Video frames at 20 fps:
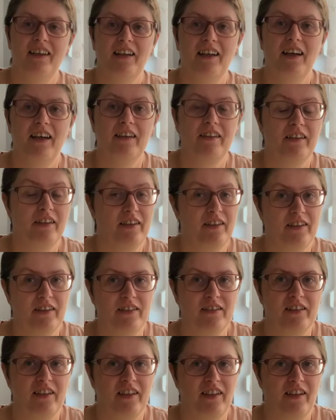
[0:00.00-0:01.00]
I think
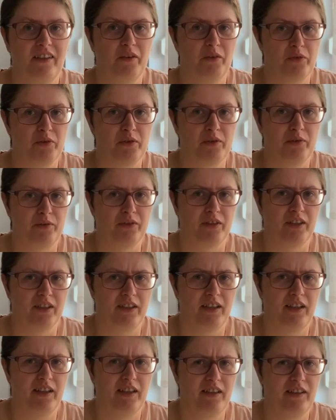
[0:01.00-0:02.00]
that goes too
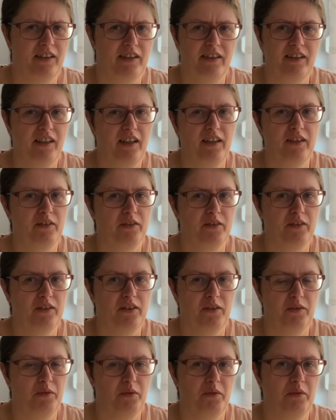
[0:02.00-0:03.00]
far. I don't
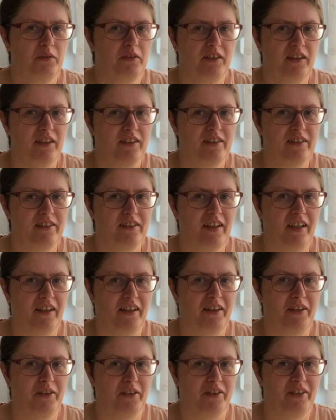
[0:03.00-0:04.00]
know. That's not a
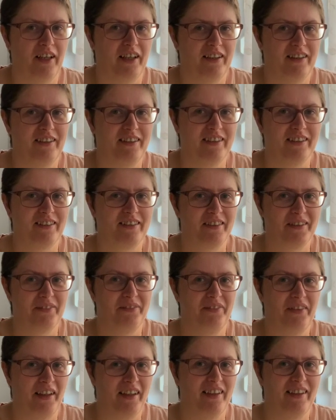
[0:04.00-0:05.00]
good idea to
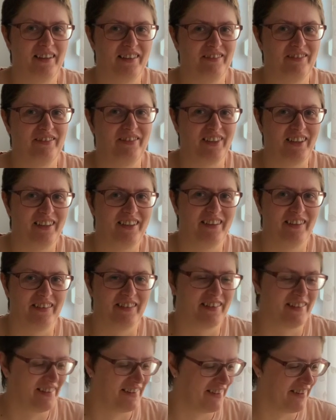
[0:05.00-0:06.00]
make a video
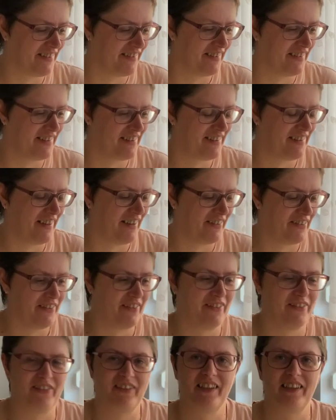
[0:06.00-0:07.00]
series out
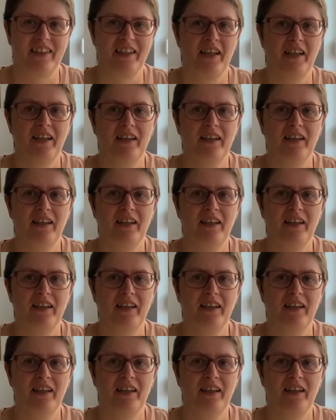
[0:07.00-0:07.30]
of it.